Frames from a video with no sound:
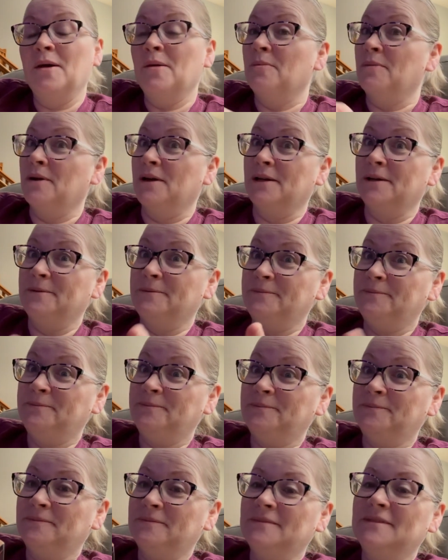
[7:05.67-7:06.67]
But
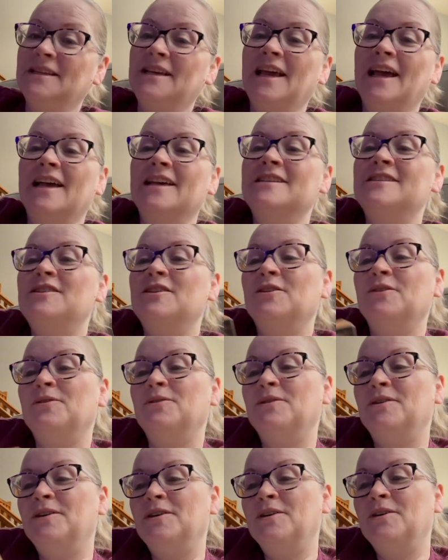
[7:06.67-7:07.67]
yeah, so
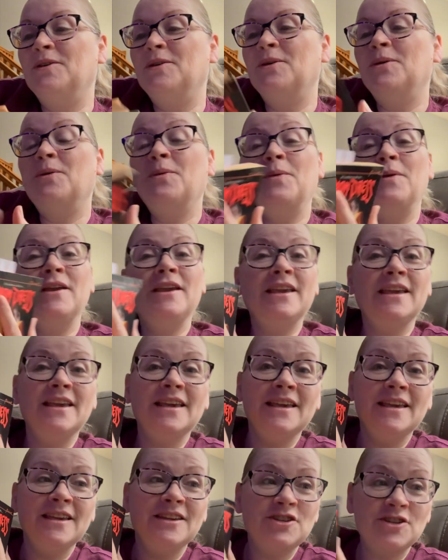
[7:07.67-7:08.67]

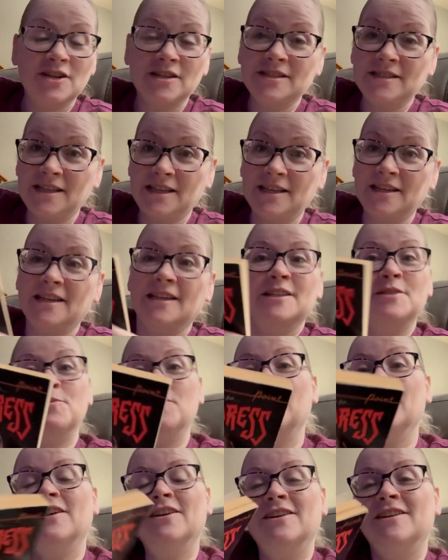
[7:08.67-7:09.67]
we shall see. It's
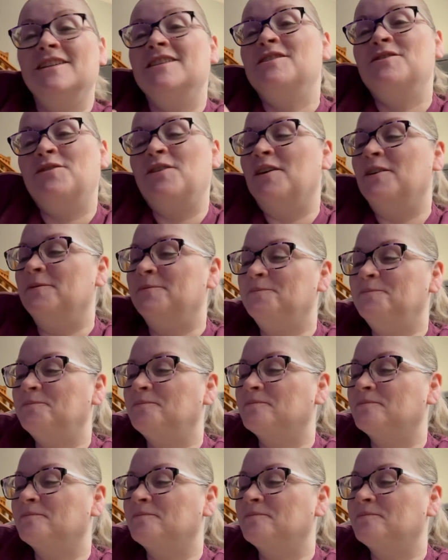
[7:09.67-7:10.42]
pretty good. It's fun.